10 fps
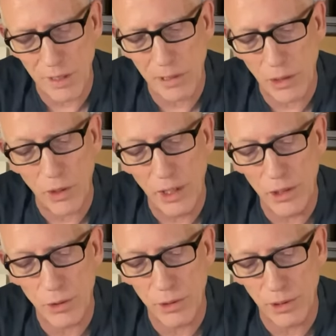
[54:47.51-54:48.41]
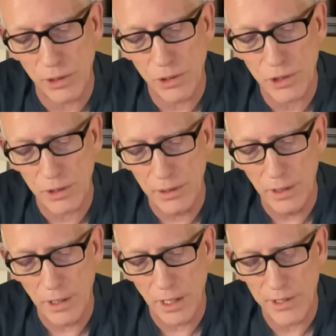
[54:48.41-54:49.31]
about Israel's
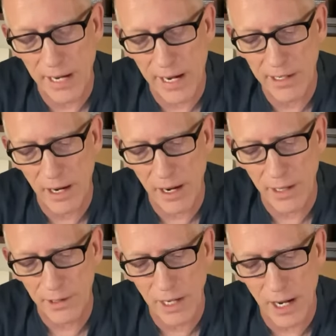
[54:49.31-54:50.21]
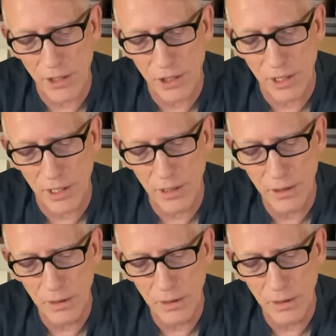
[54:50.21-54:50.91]
attack on Gaza